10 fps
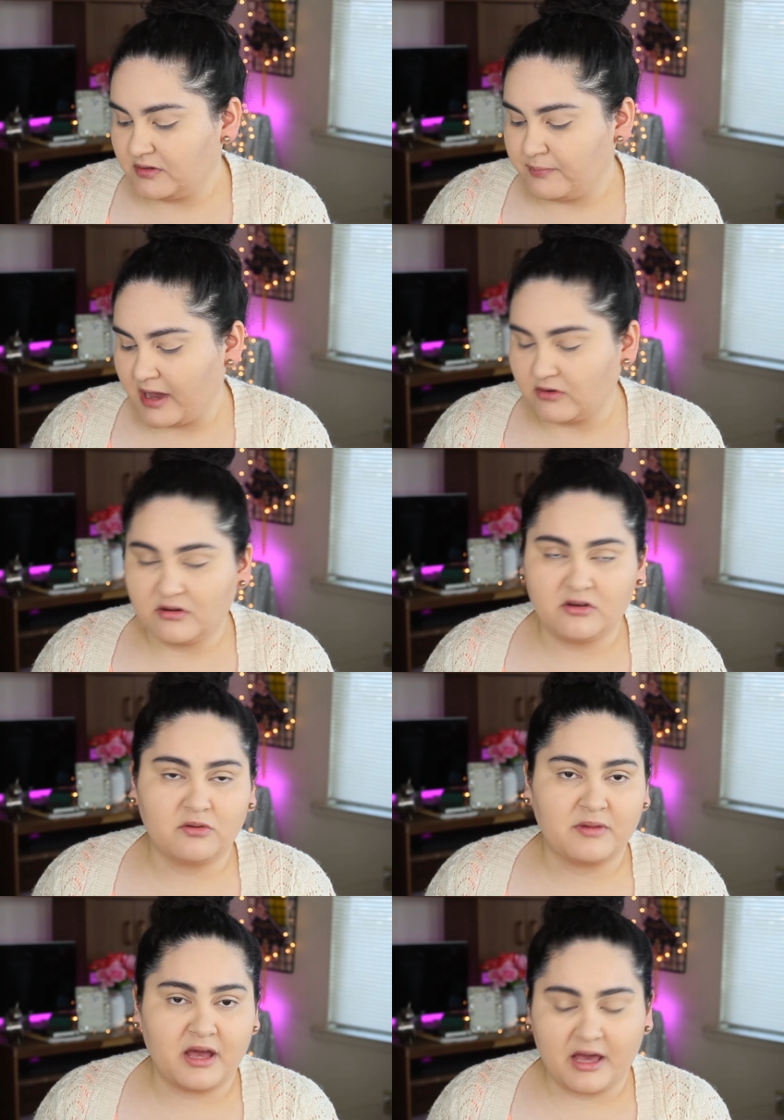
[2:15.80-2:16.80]
bit of powder
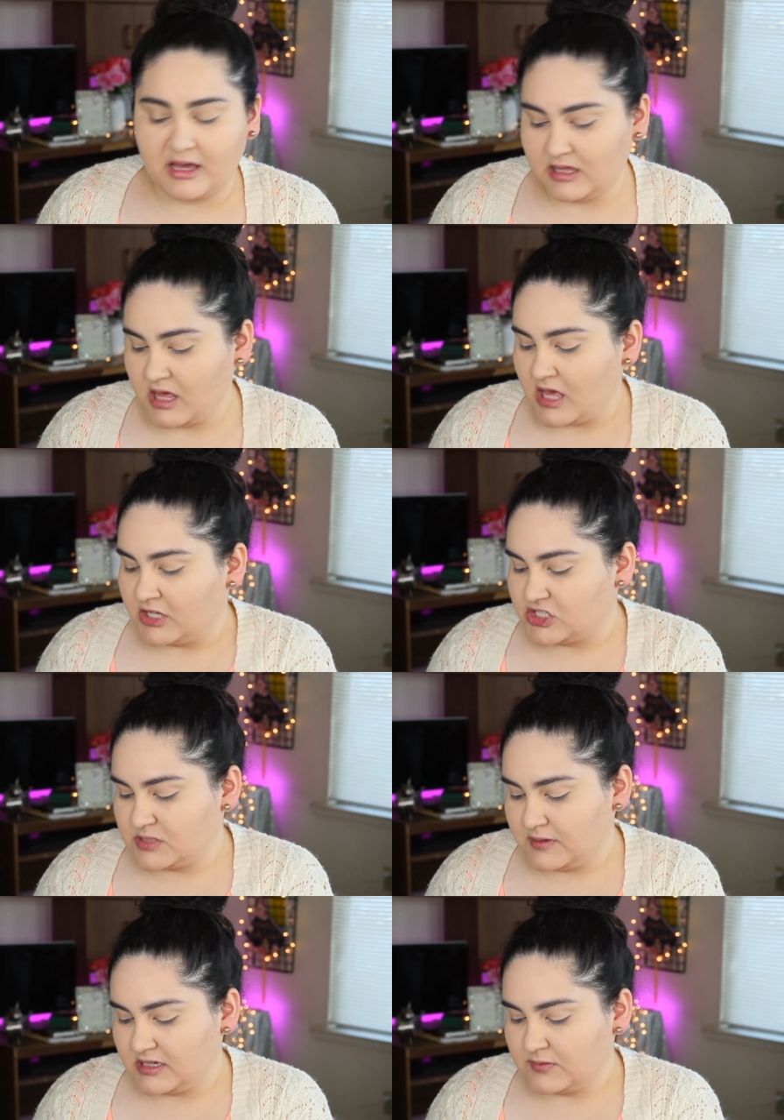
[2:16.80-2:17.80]
under my eye,
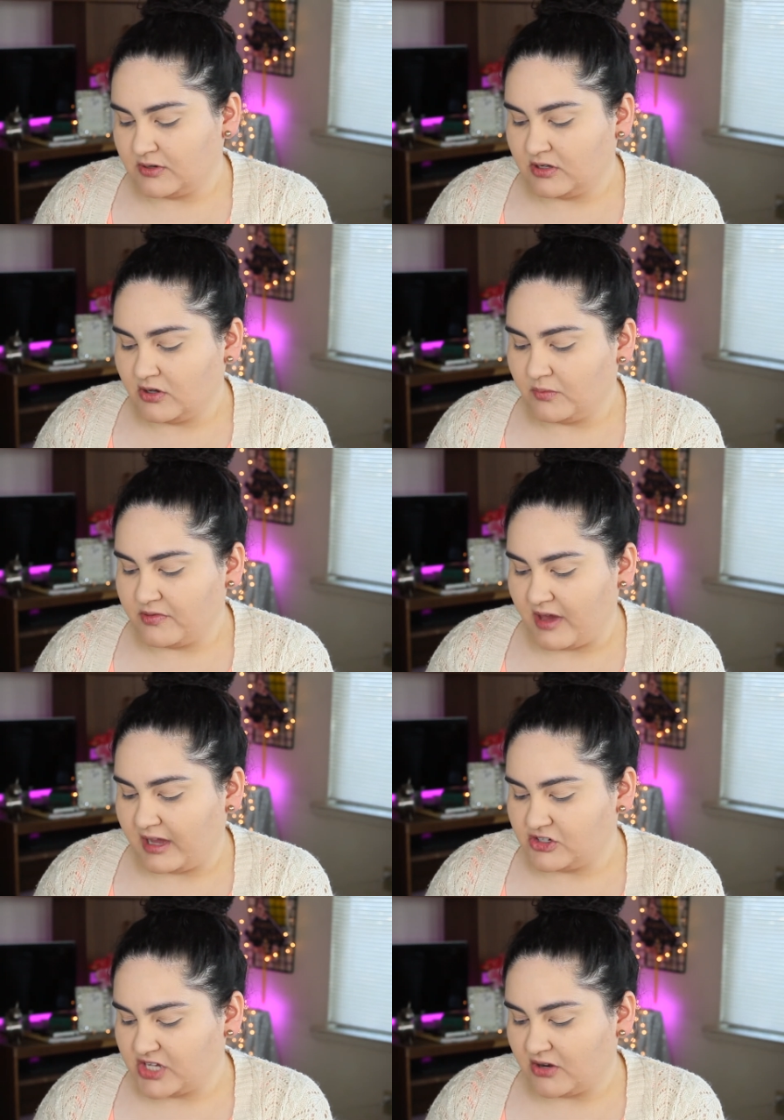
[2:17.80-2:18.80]
just because we're going to go with
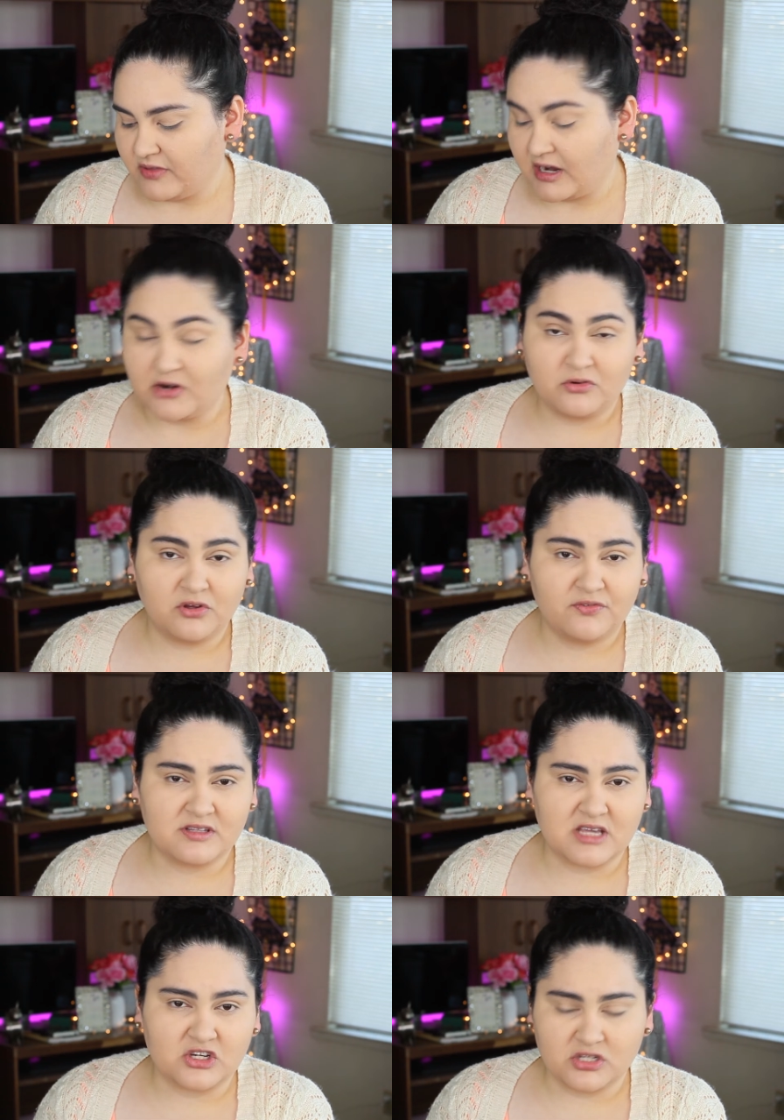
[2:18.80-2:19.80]
eyeshadow that I don't know if
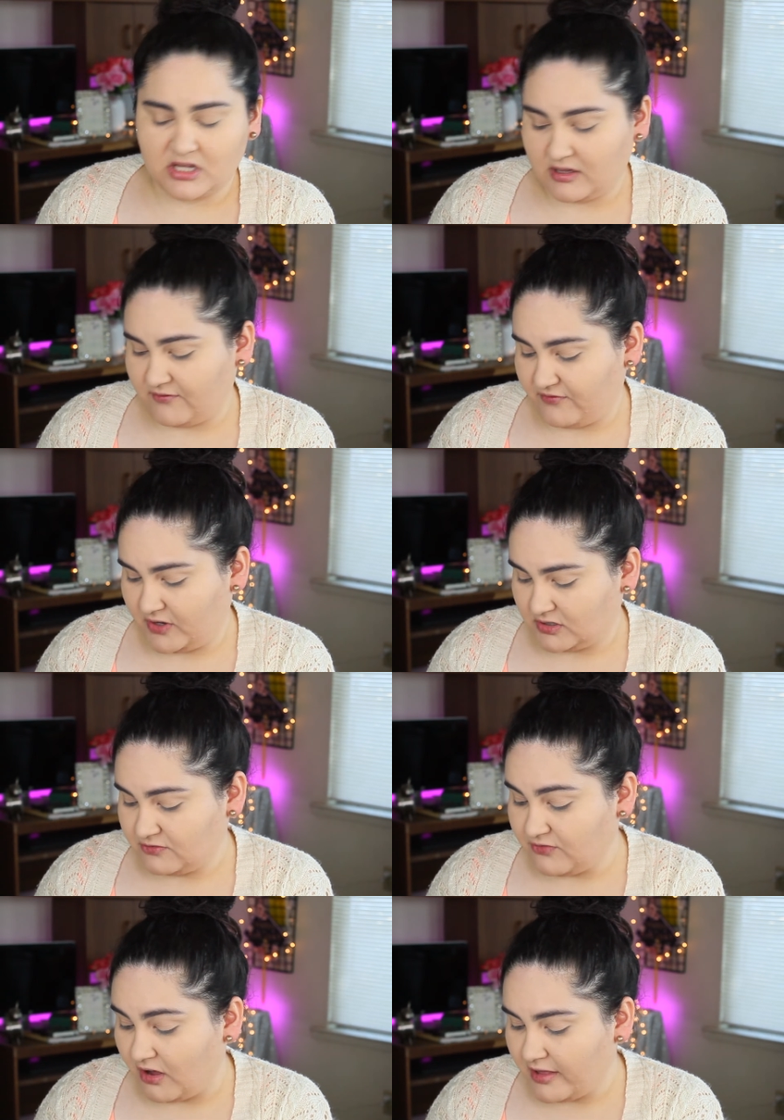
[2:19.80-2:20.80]
it's actually, if there's
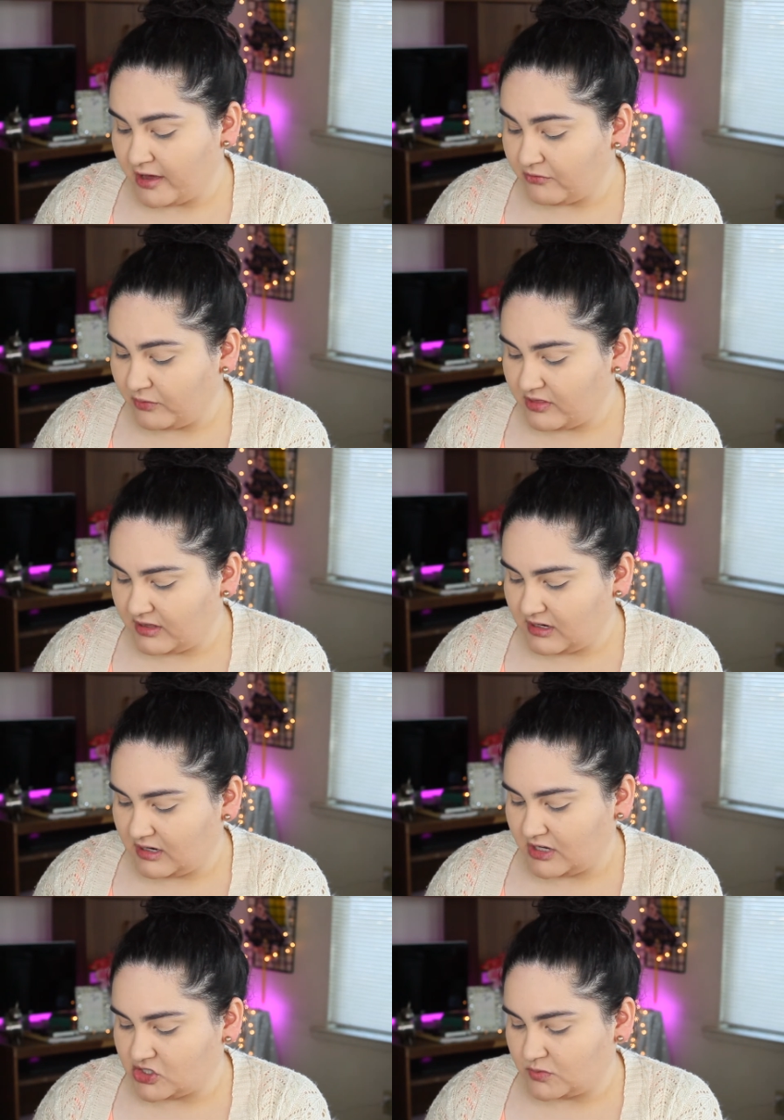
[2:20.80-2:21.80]
fallout with it,
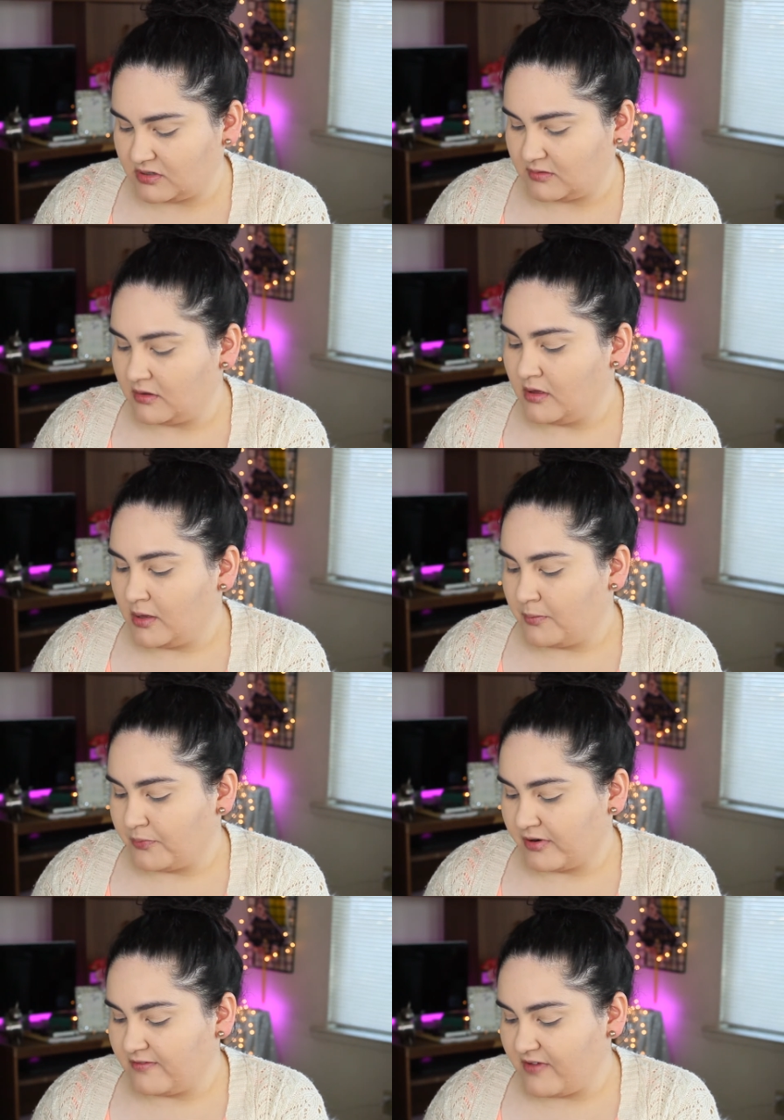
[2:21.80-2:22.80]
and I just want to
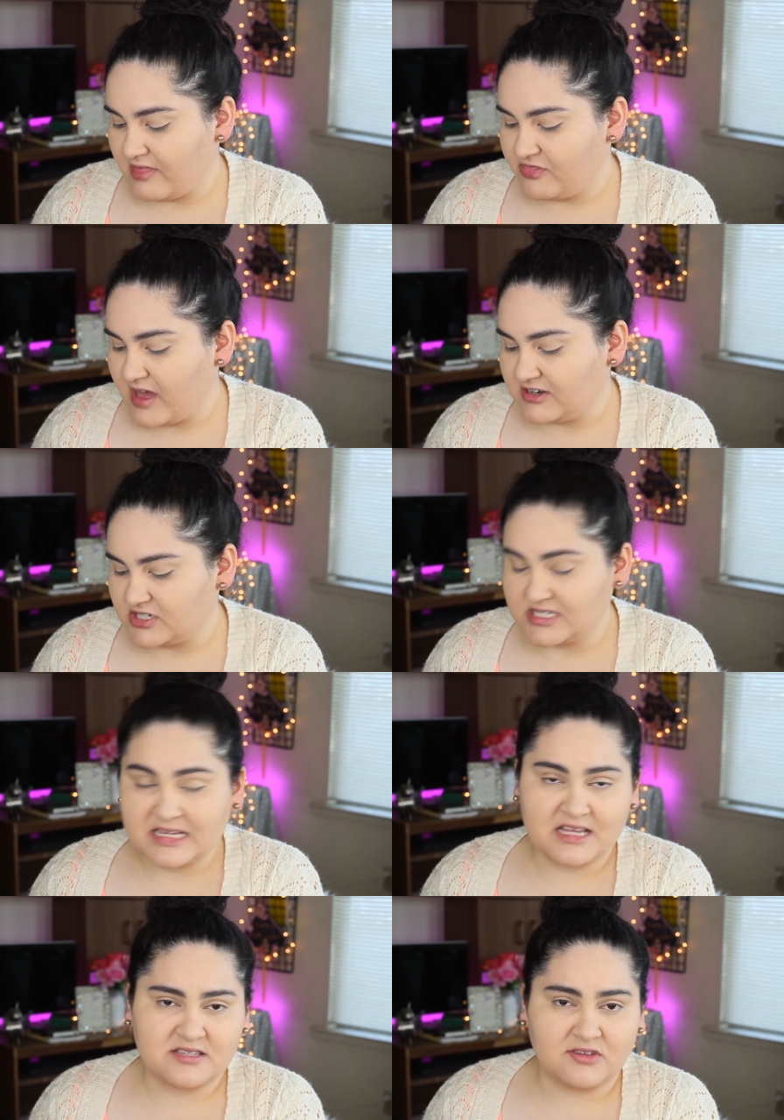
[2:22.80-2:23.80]
prevent that, just
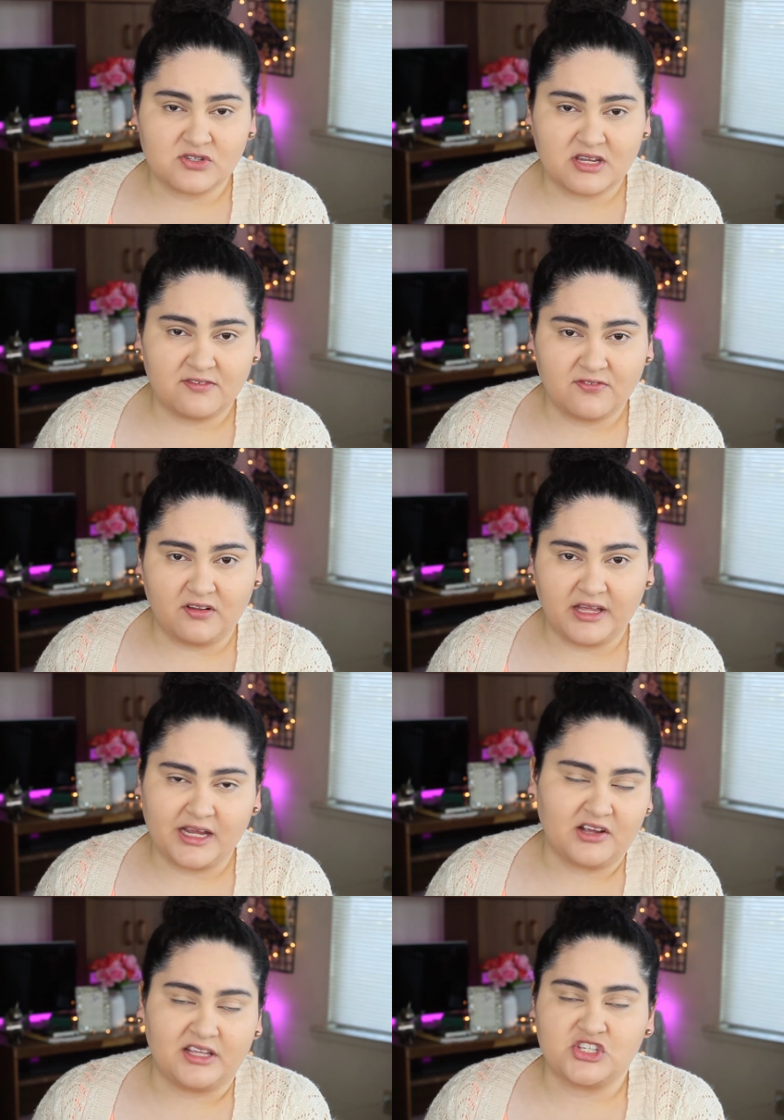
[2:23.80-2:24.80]
in case if there's any
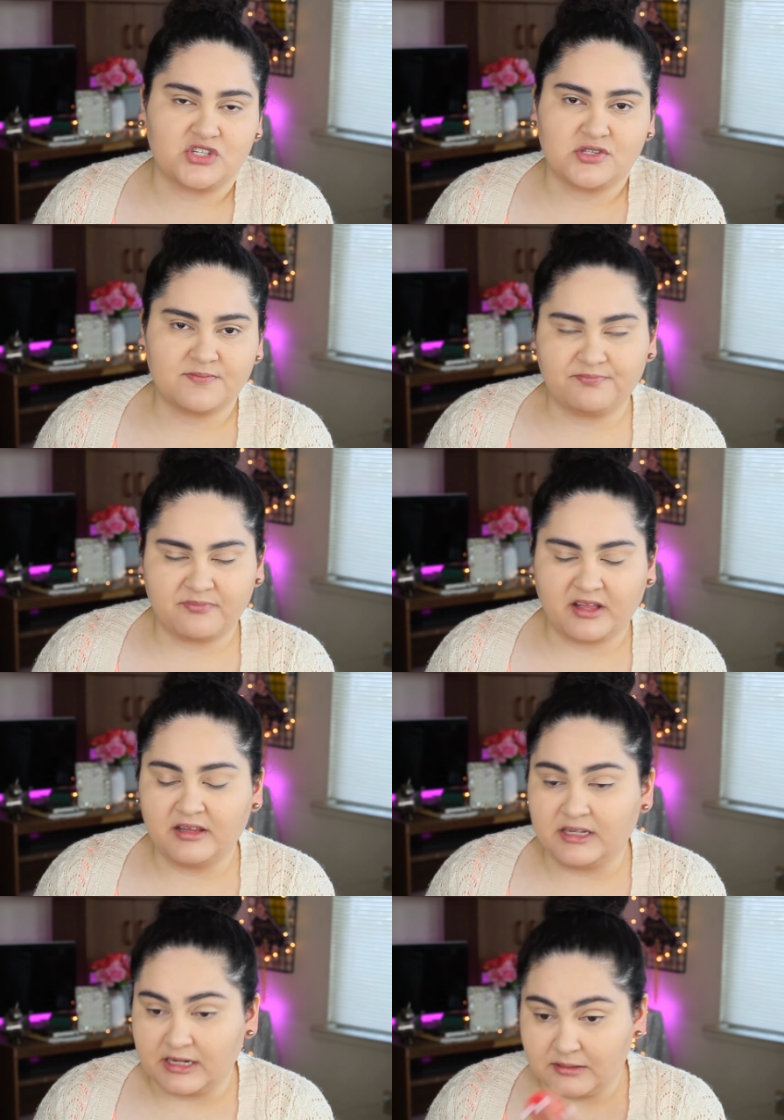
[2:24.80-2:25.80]
fallout, I could just
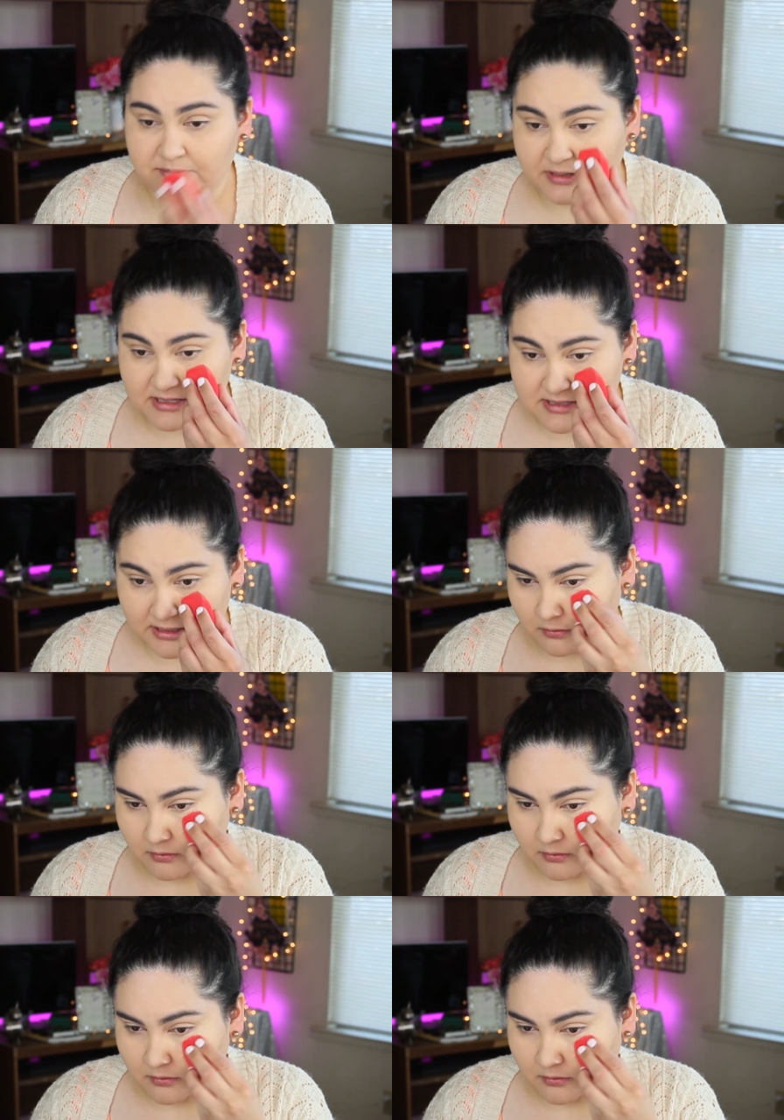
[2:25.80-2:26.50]
clean it up easily.